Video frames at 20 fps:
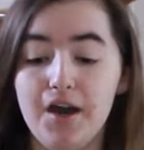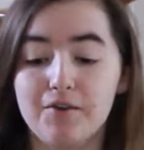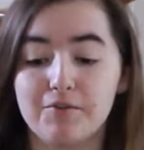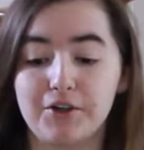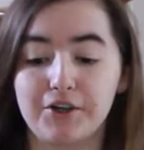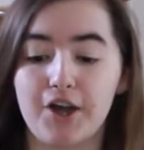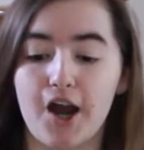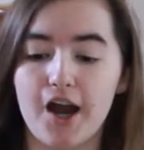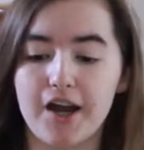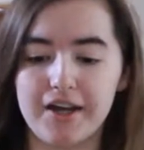
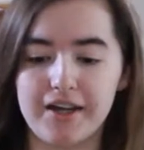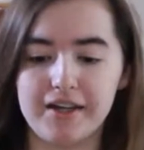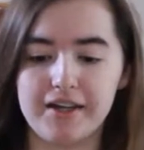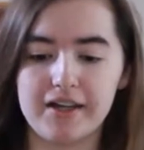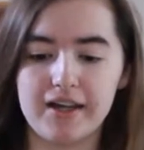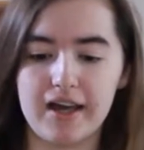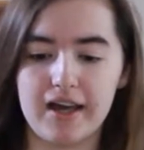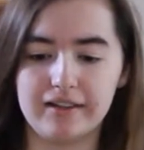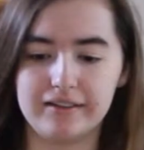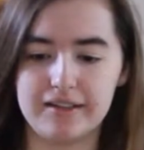Regarding
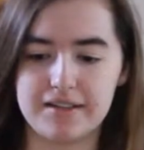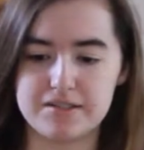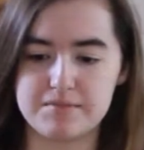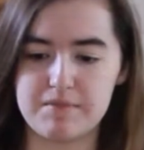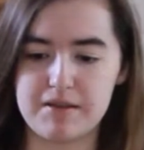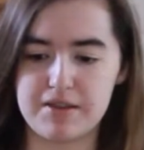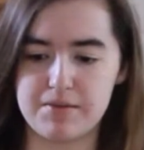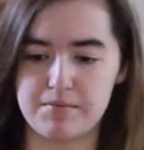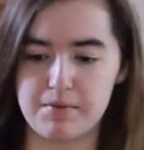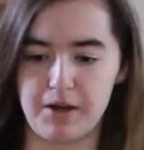
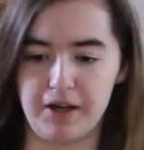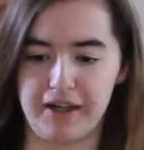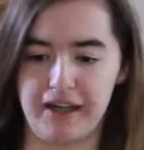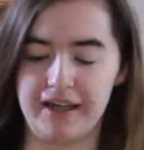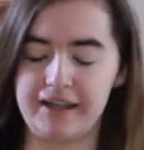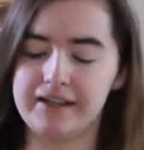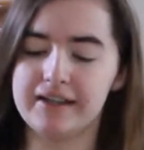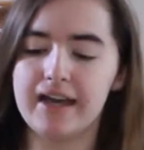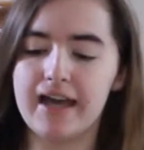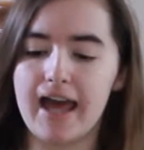Elizabeth
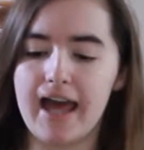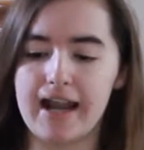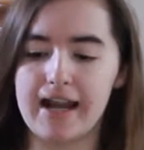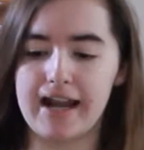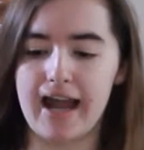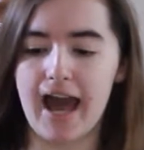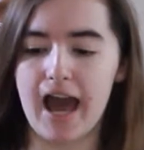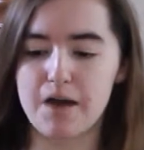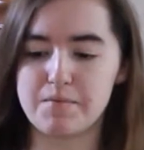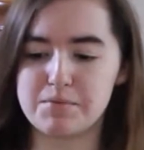Bergen, an
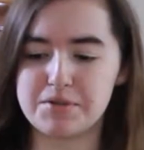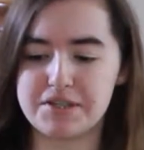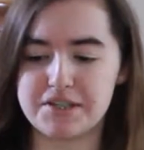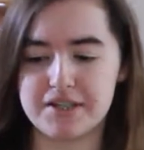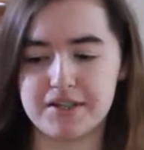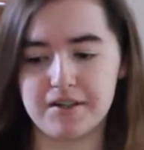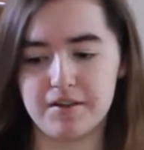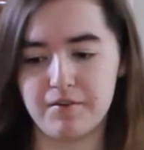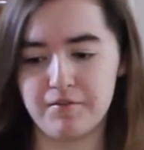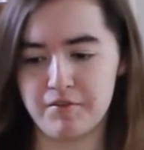
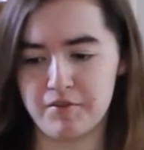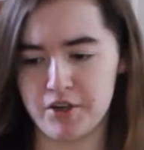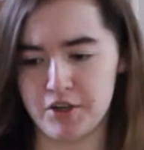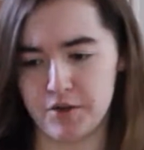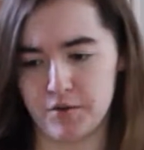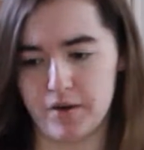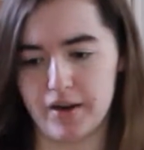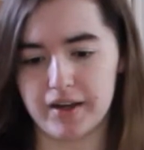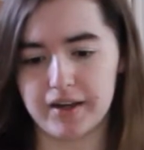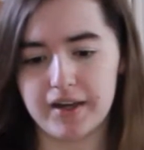inhabitant of New
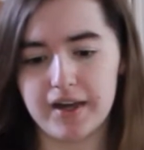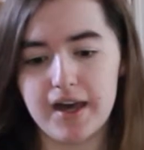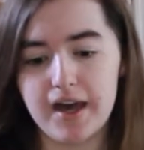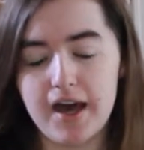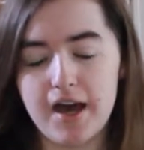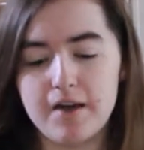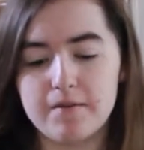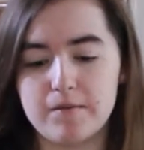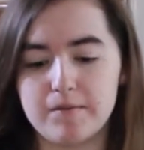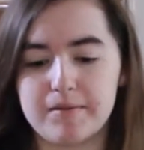York,
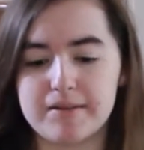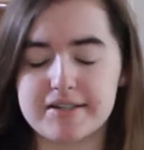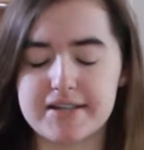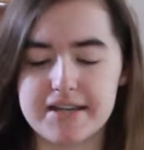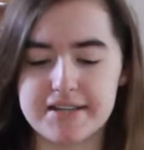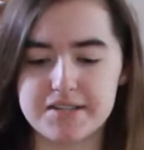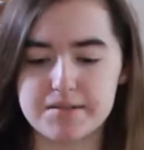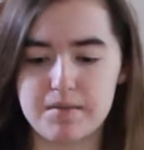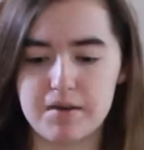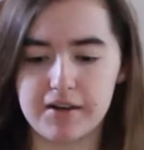from the
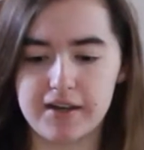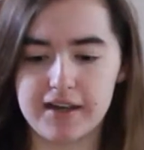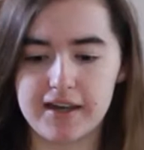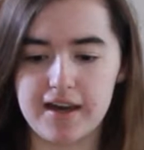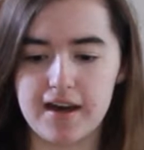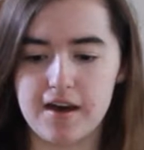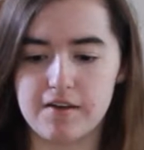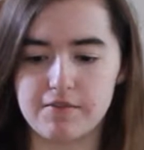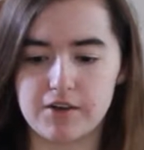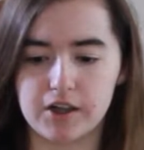testimony
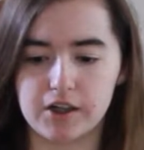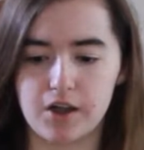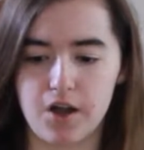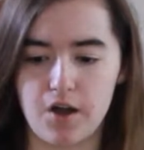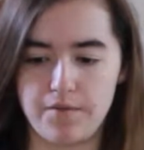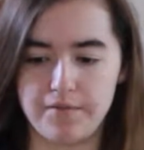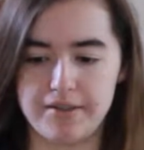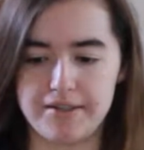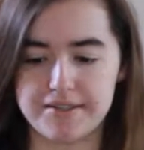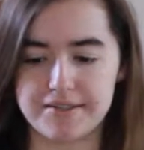of our
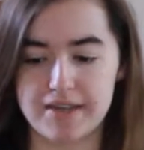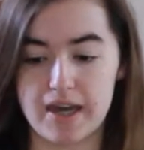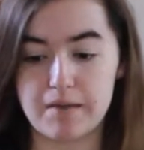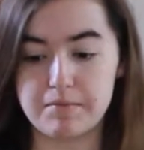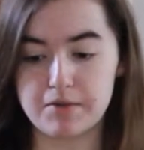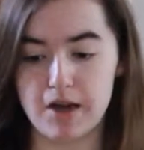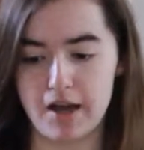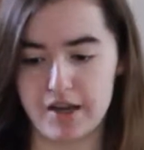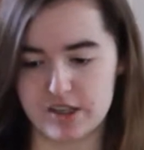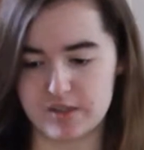own
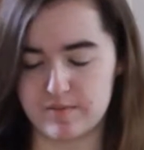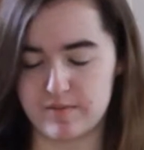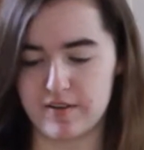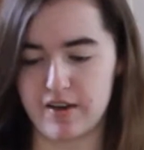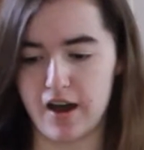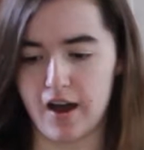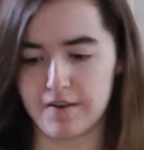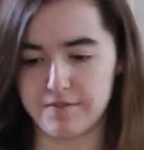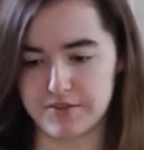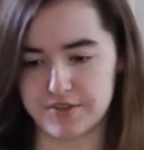escaped
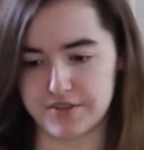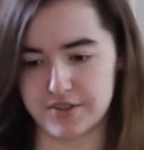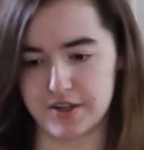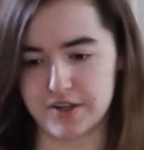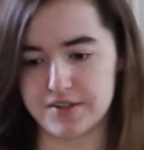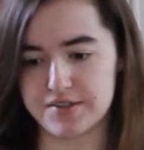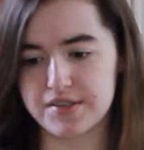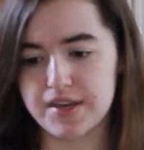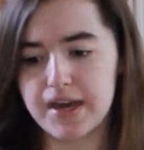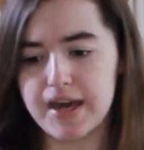
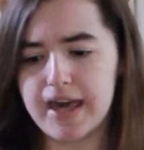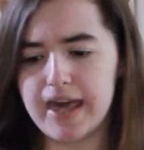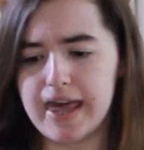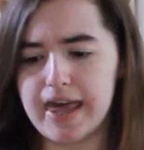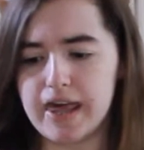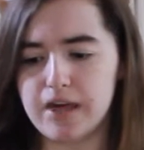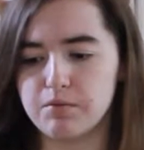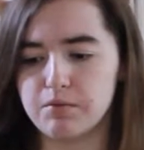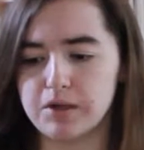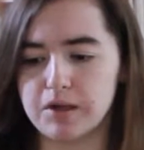officers,
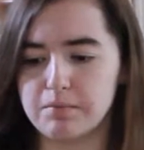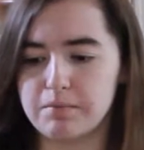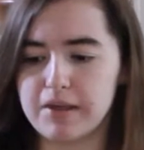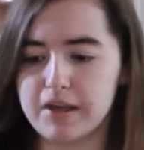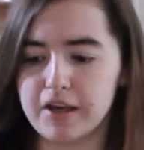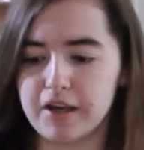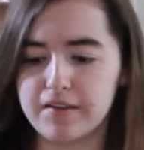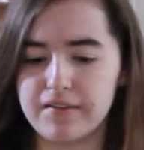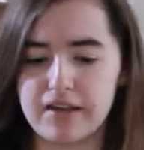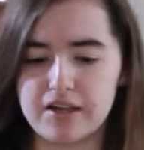it would
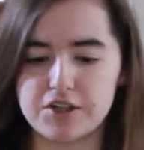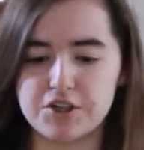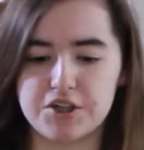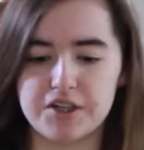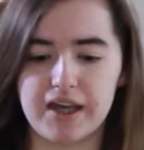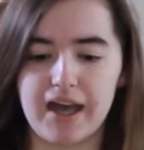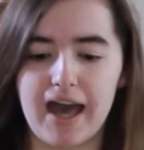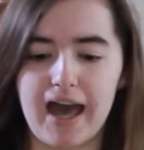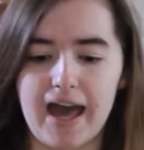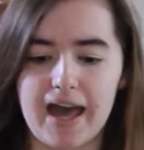appear that
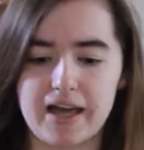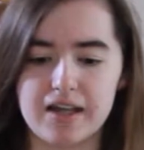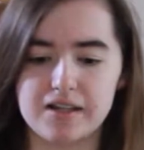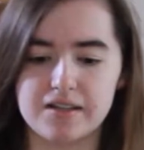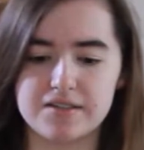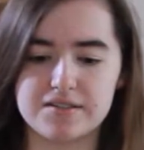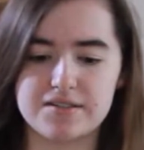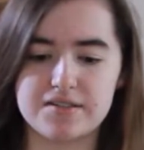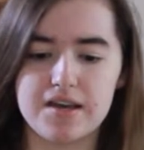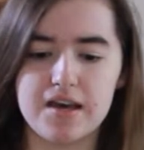she
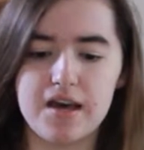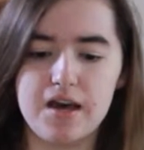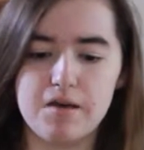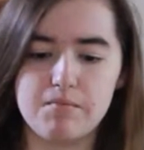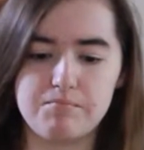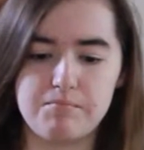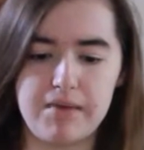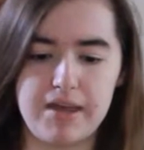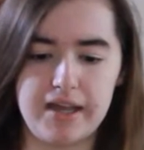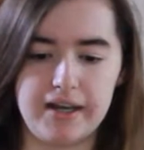has
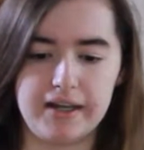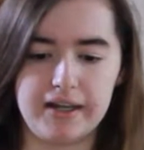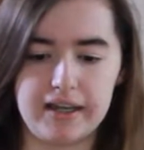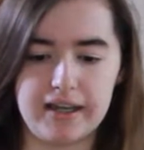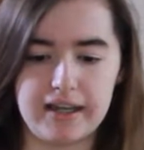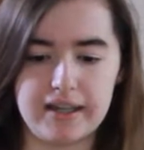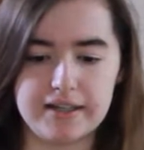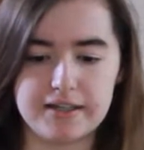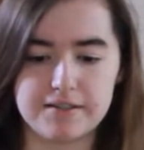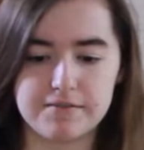been
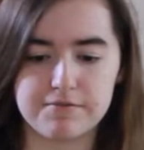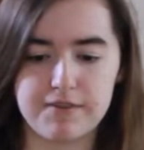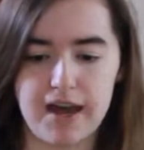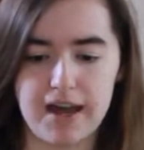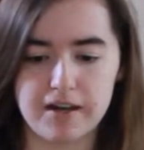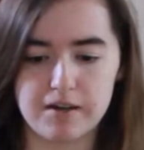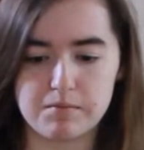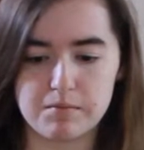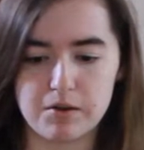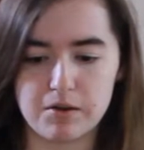
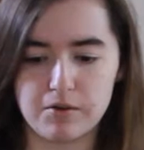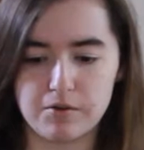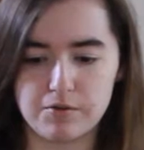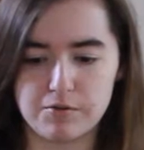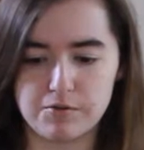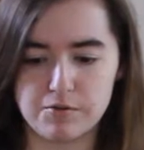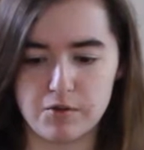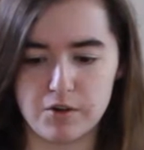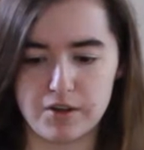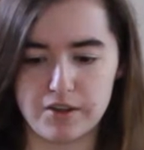indefatigable
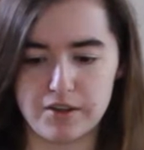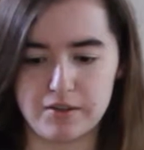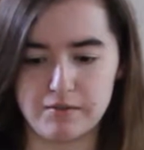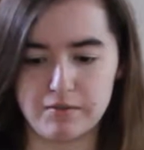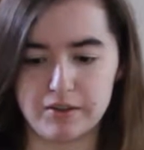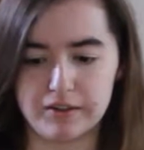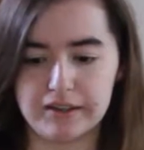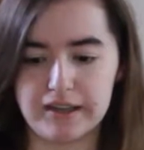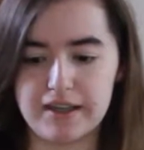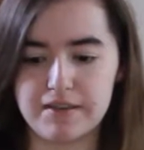for the
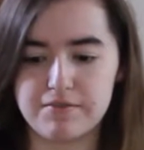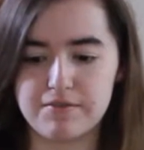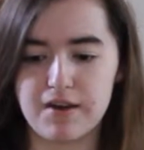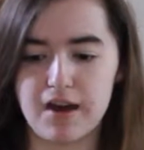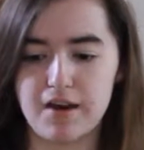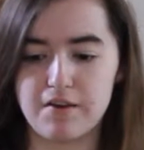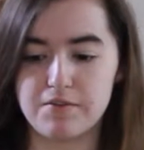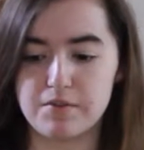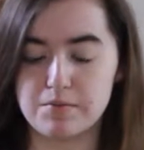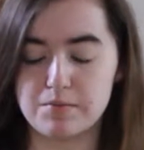relief
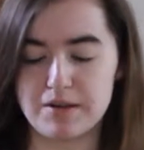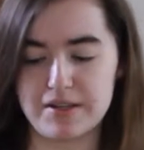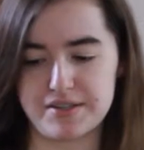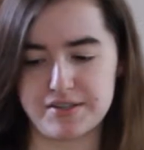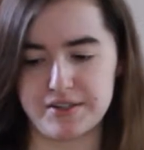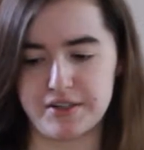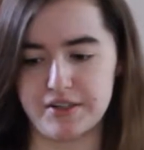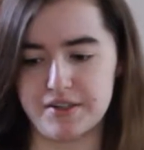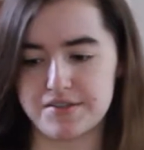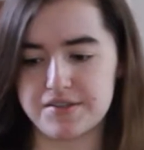of the
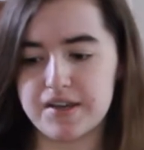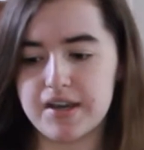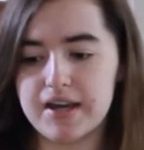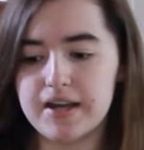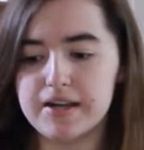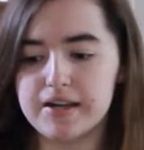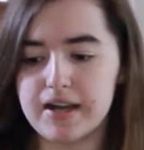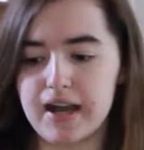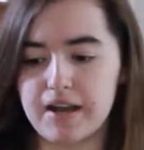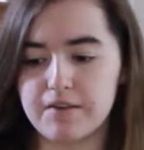prisoners
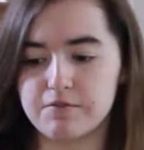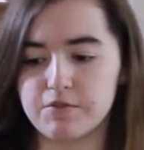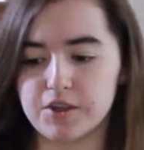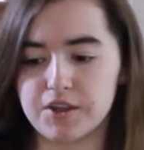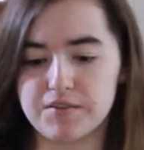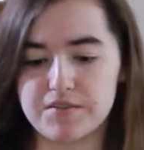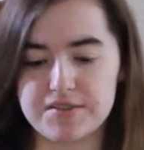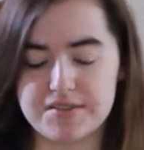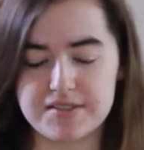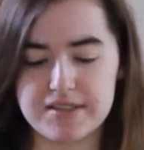and for
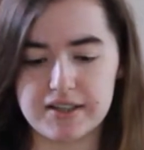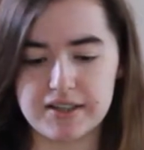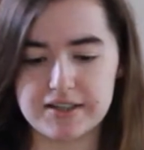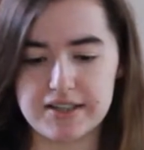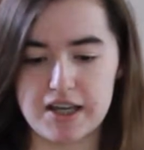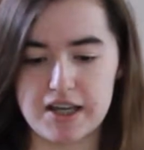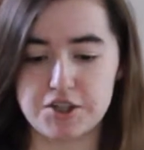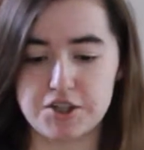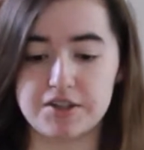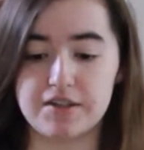the
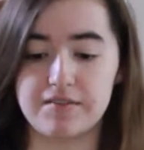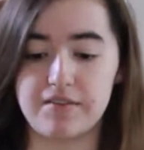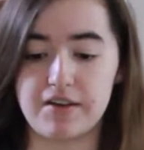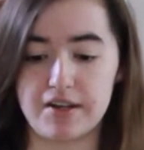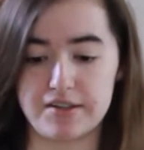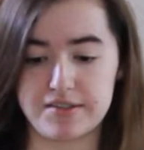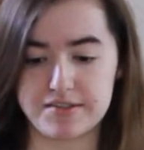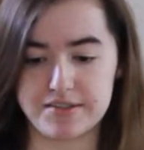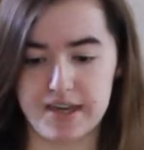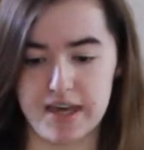facilitation of
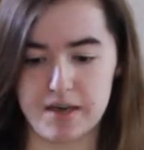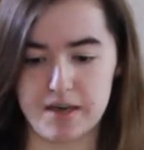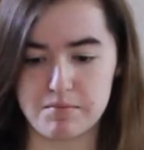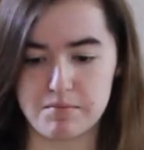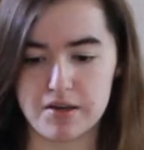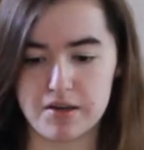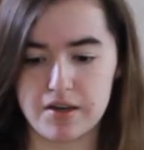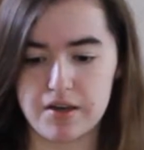their escape.